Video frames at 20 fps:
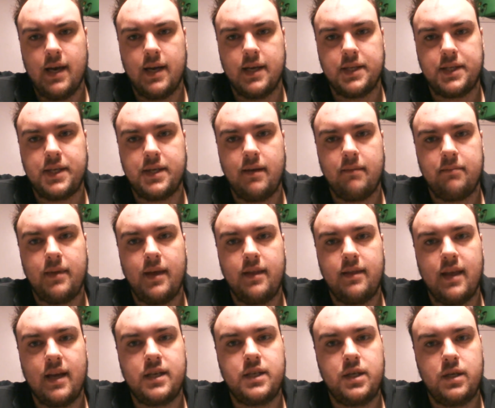on something
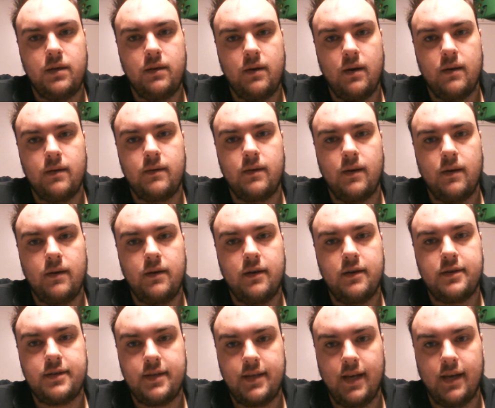that you don't know
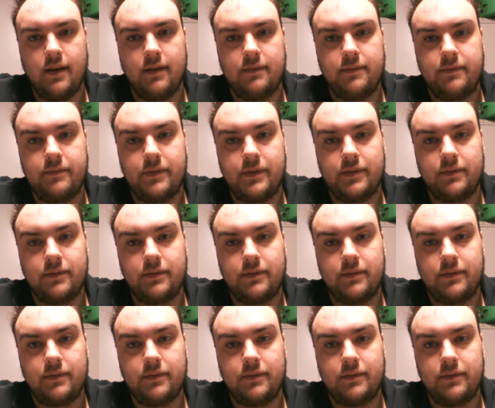yourself,